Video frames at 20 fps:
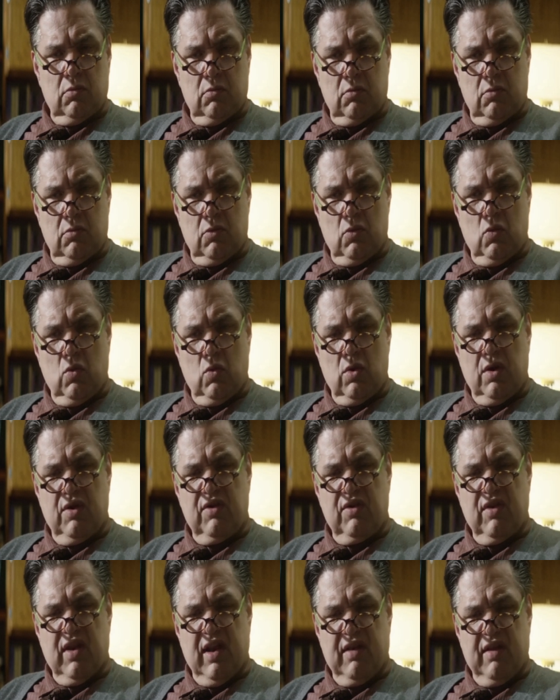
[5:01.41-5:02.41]
to hear
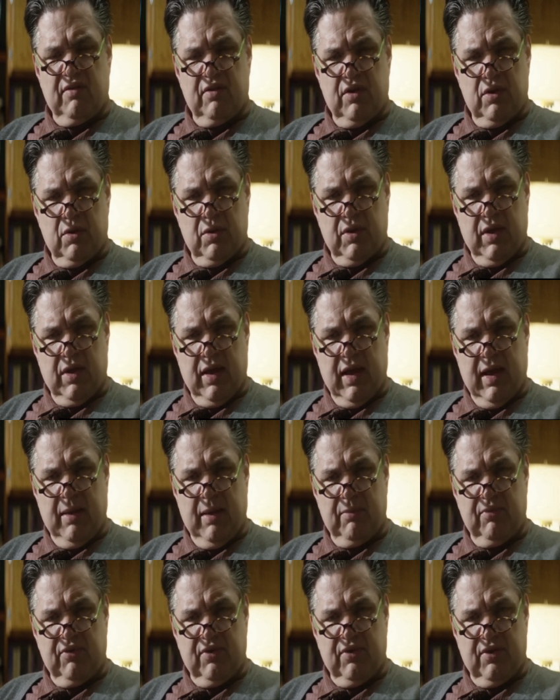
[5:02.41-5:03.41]
this and wanted to know from
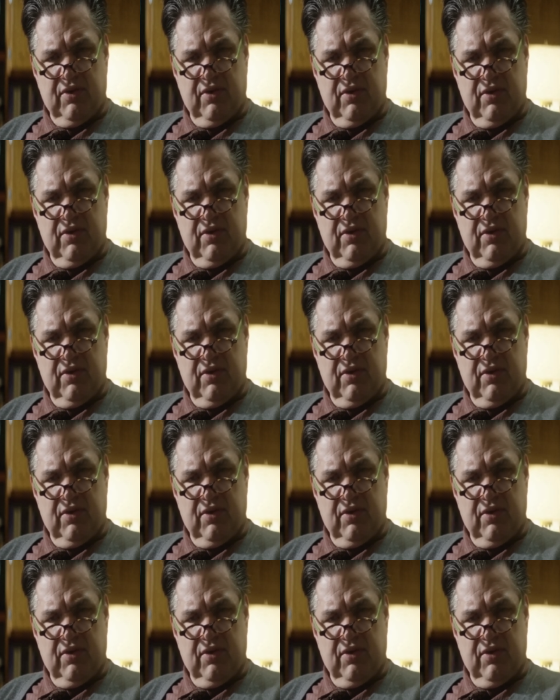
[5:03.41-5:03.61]
where he heard